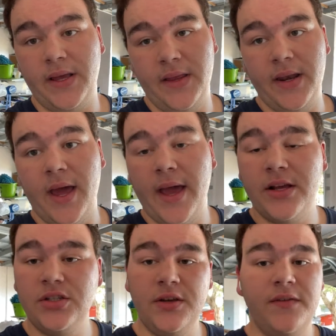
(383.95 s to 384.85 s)
And then I
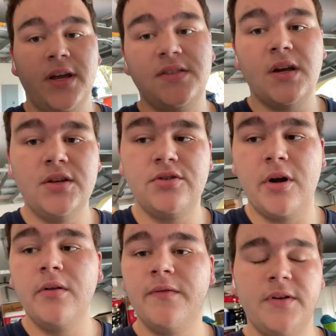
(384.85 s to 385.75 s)
actually, if you guys saw, I
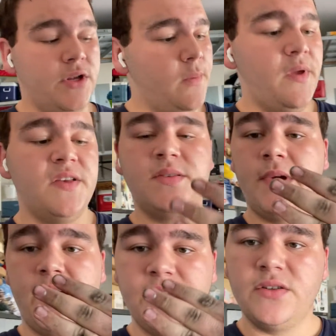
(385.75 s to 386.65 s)
struggled for a little bit, so my
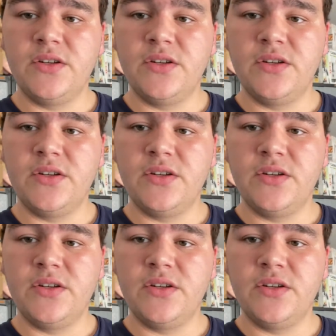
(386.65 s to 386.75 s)
hands are